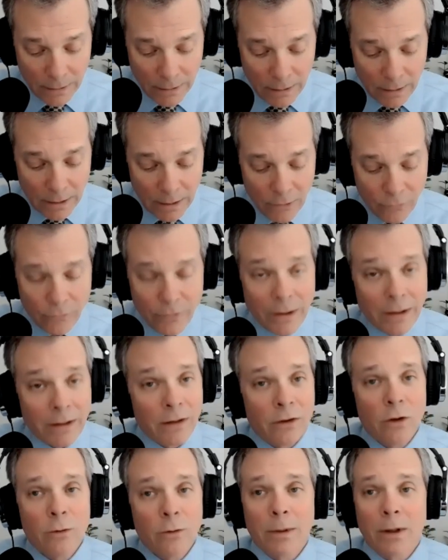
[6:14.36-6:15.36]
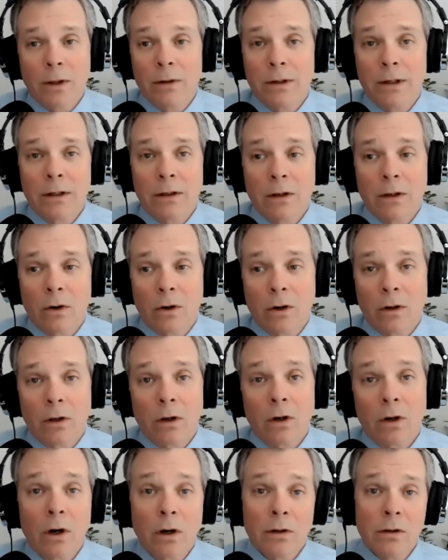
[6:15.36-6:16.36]
And finally, the humility to learn.
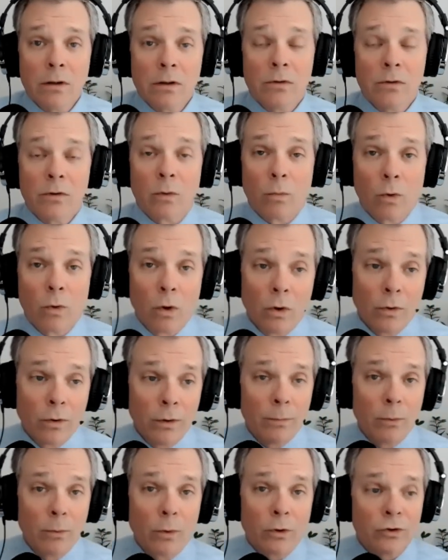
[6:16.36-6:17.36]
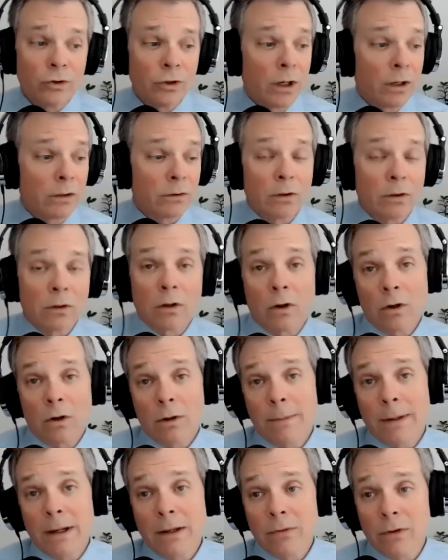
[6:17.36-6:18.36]
Learn the role of the board chair, to learn
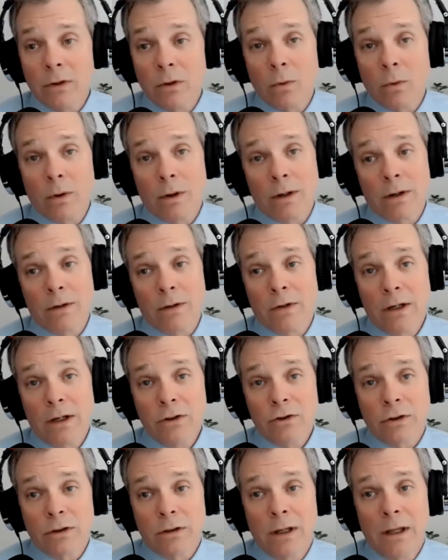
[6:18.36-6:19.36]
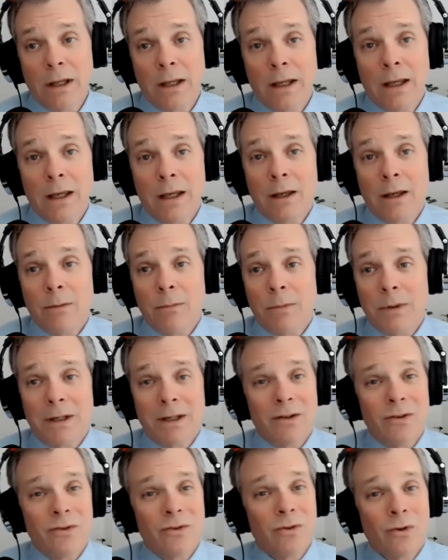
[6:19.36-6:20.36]
about the organization,
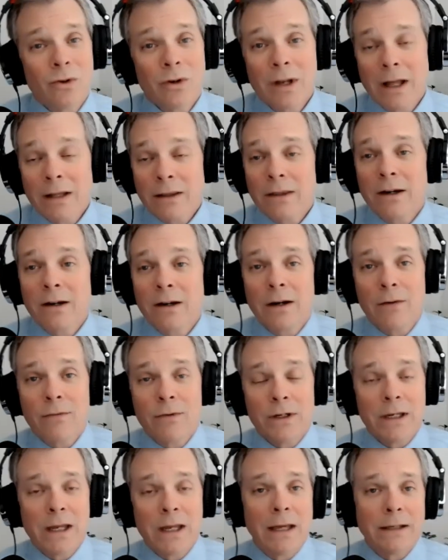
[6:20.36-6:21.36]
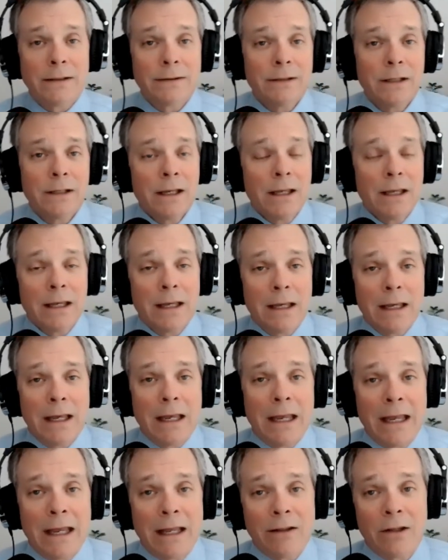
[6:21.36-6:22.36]
because you're not there every day.
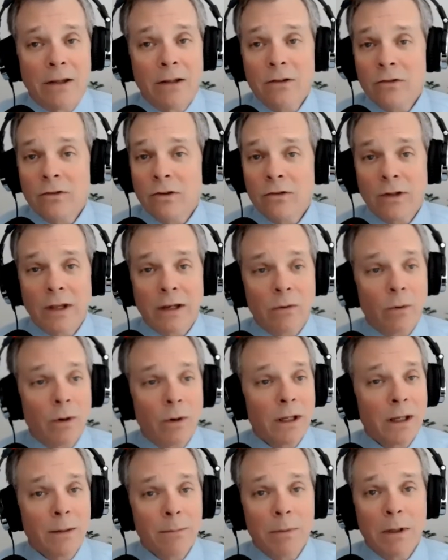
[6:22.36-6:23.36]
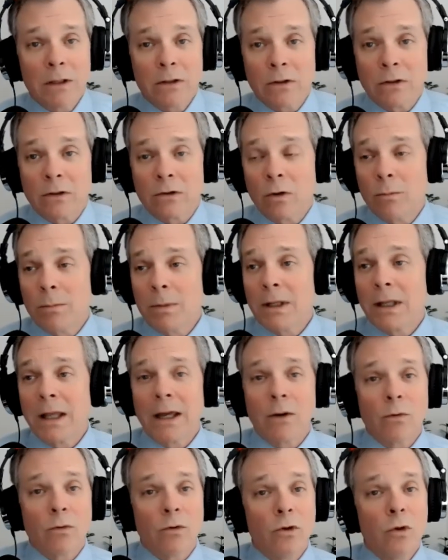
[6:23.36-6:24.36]
And this is just like running a business. So it'd be
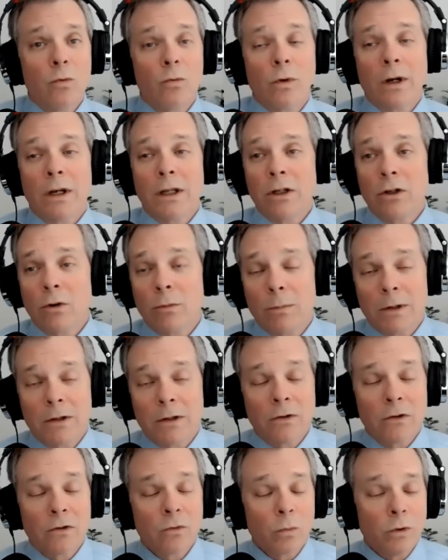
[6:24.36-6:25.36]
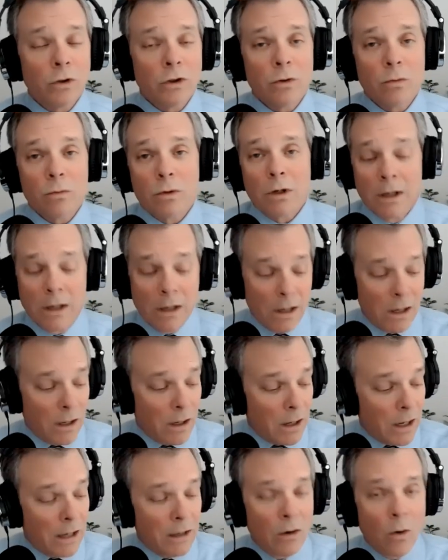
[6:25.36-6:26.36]
like you running your business
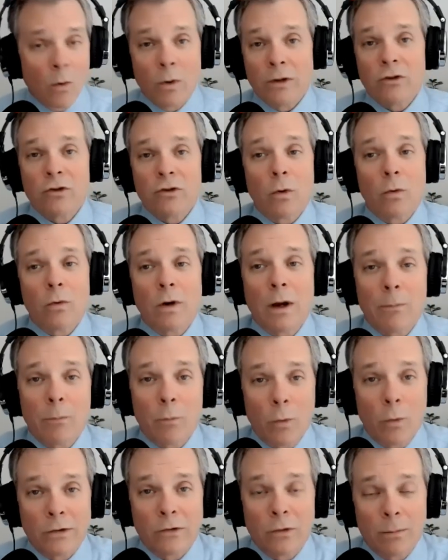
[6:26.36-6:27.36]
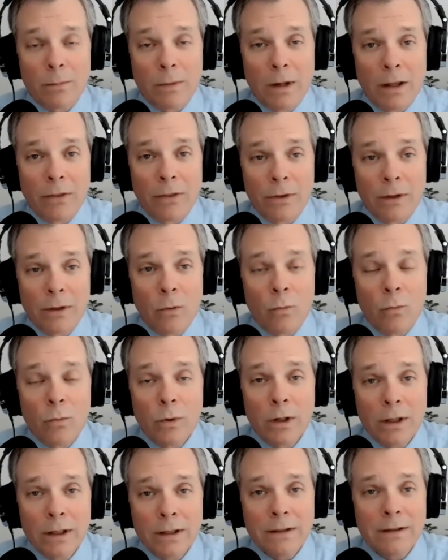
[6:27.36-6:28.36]
and only showing up once a month. It
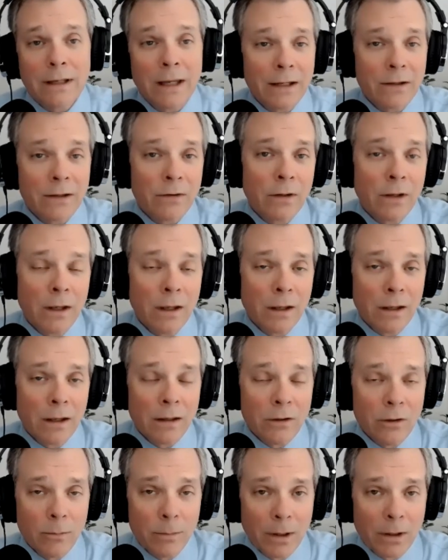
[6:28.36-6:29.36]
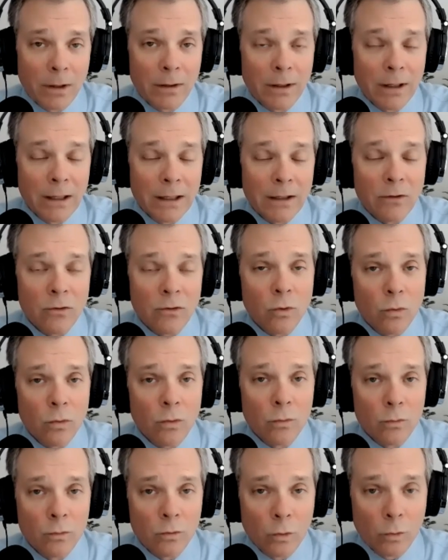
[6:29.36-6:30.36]
really takes humility
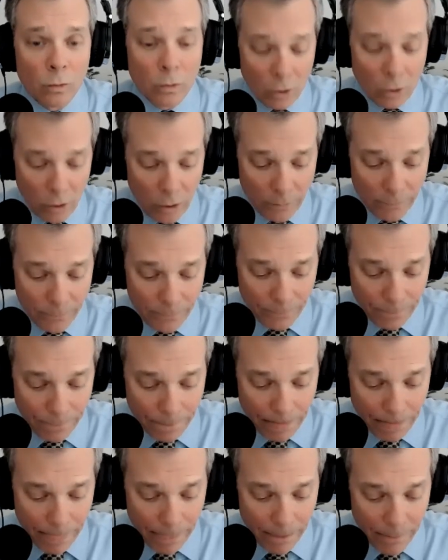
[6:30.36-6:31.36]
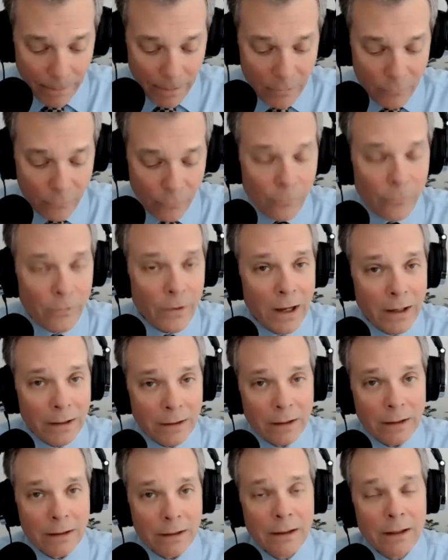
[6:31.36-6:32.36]
to learn. And
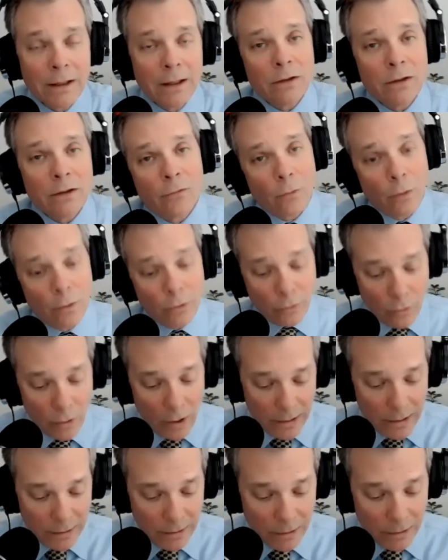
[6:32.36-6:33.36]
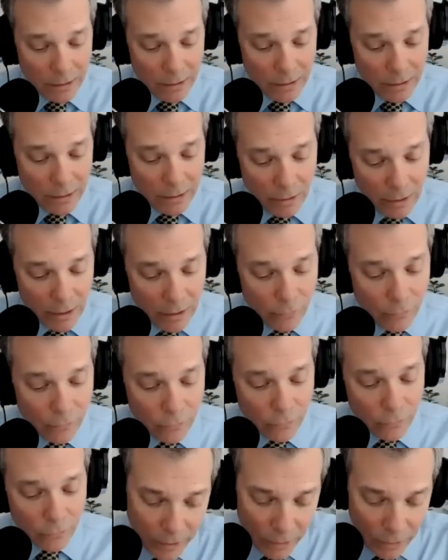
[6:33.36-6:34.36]
finally, the fourth
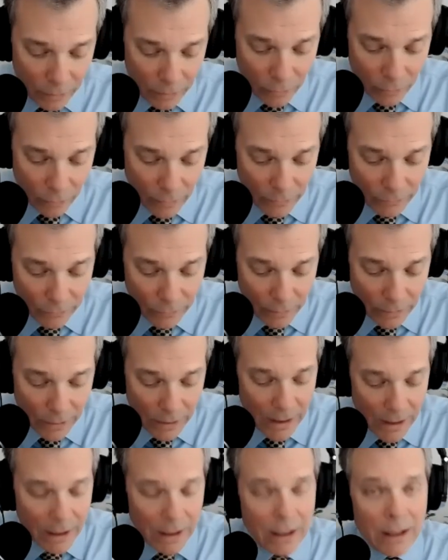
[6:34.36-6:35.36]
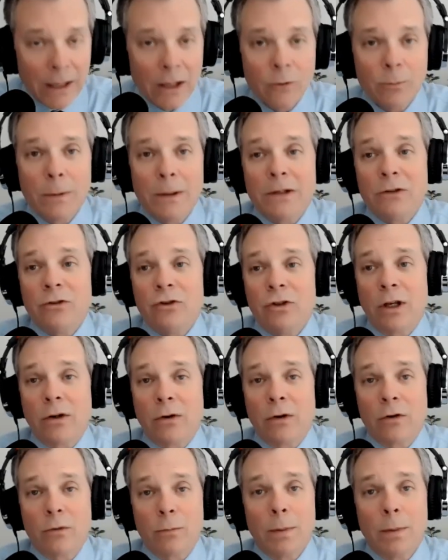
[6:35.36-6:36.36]
characteristic is being
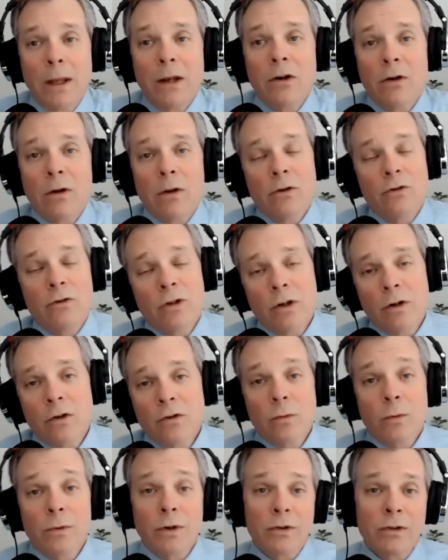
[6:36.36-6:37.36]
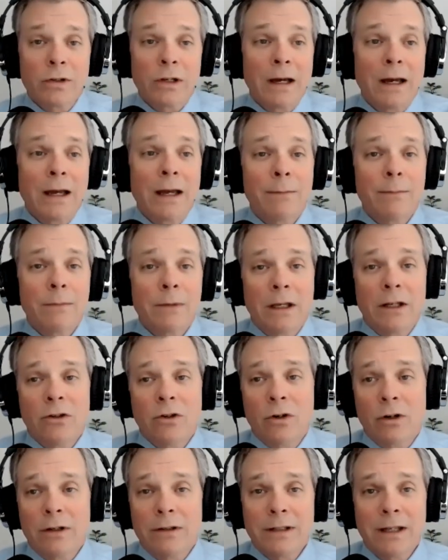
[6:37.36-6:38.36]
generous. Generous with your time and
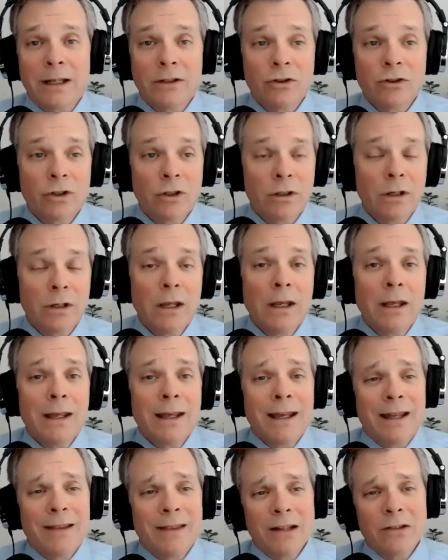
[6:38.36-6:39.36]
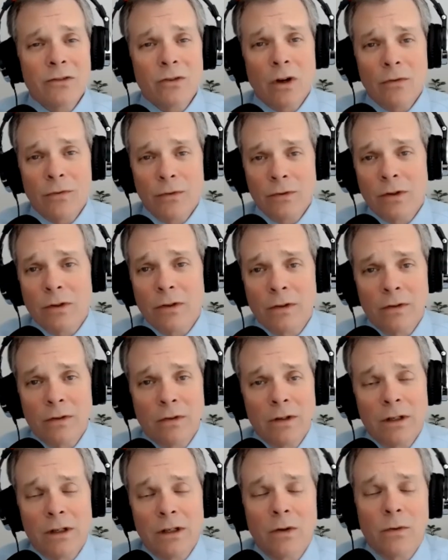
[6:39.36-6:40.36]
your attention. And that's often to the
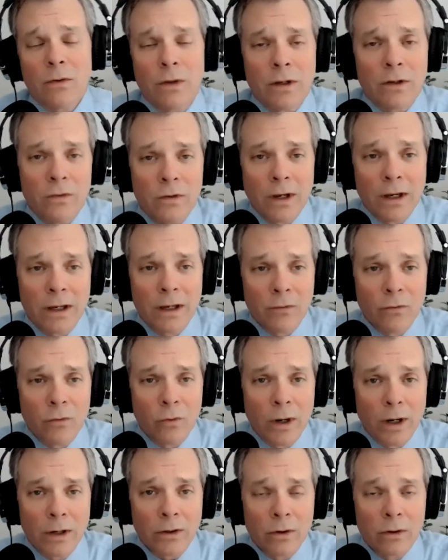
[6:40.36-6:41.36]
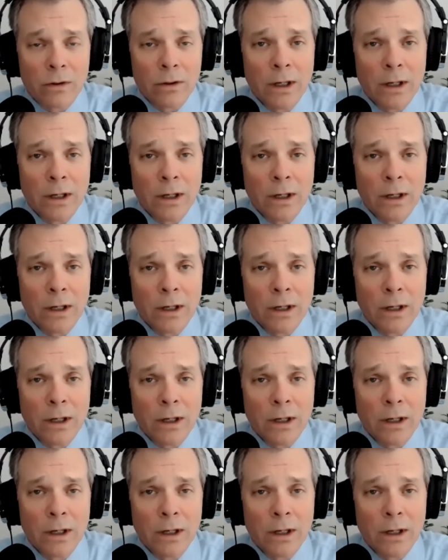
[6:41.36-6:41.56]
CEO, the executive director.